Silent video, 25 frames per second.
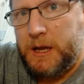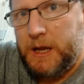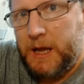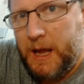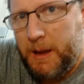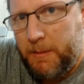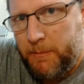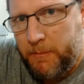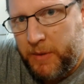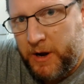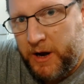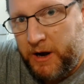
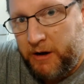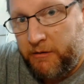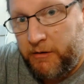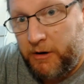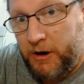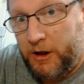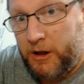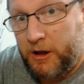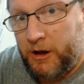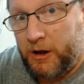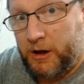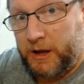get better
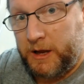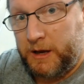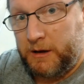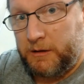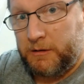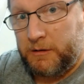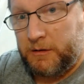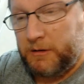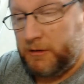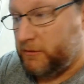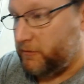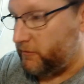at
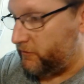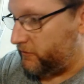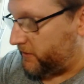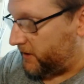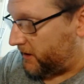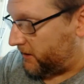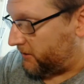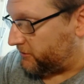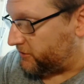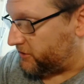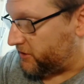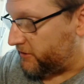cutting.
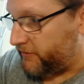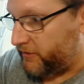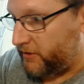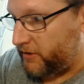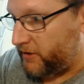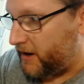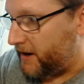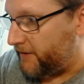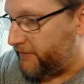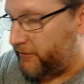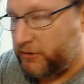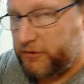There's other
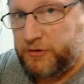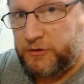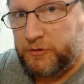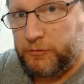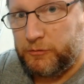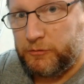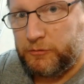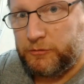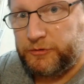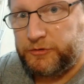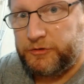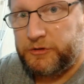lever
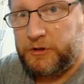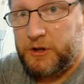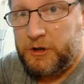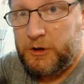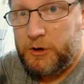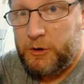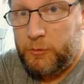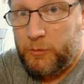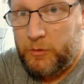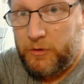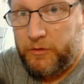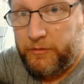tools
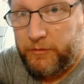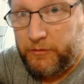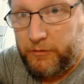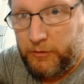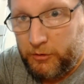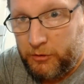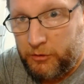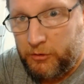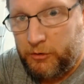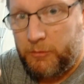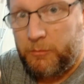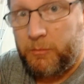with
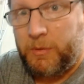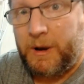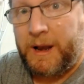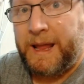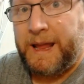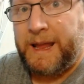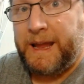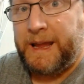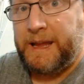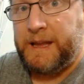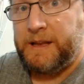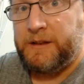hook
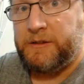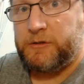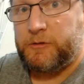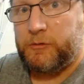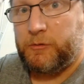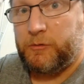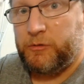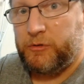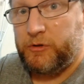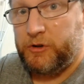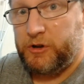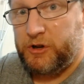blades,
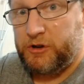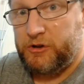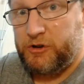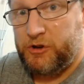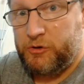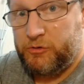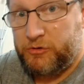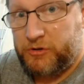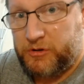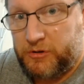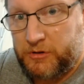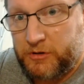or you can
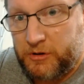use